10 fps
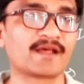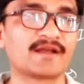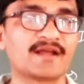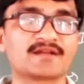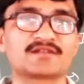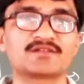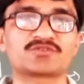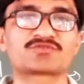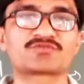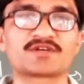
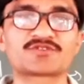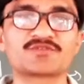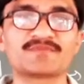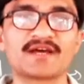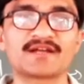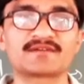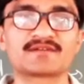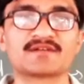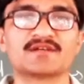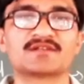right? You should assume
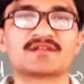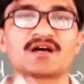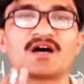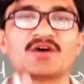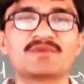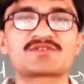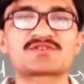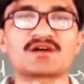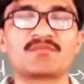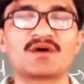that how much
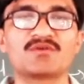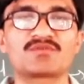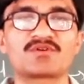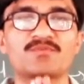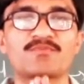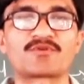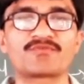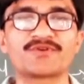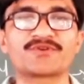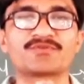amount of
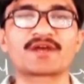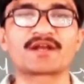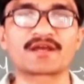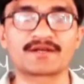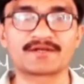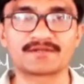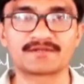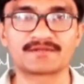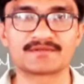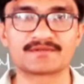profit you can get,
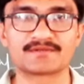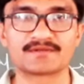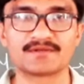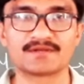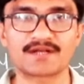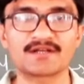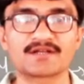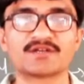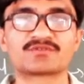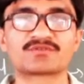
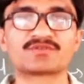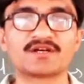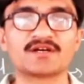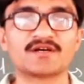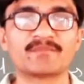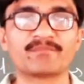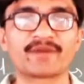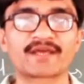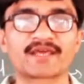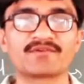right? Through the
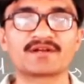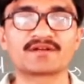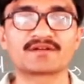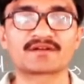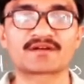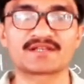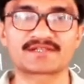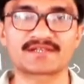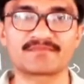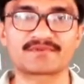break-even
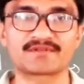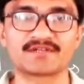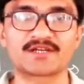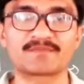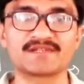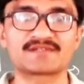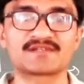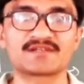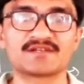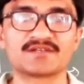concept. It
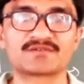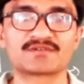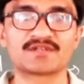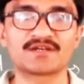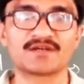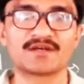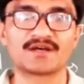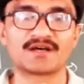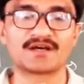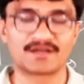means through
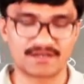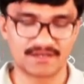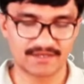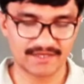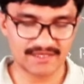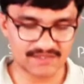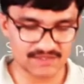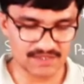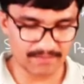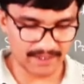the
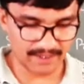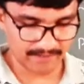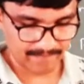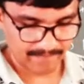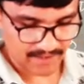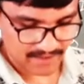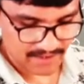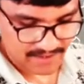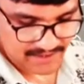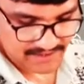decision making,
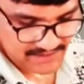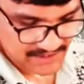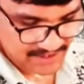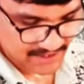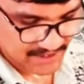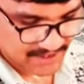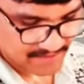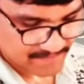right? Decision regarding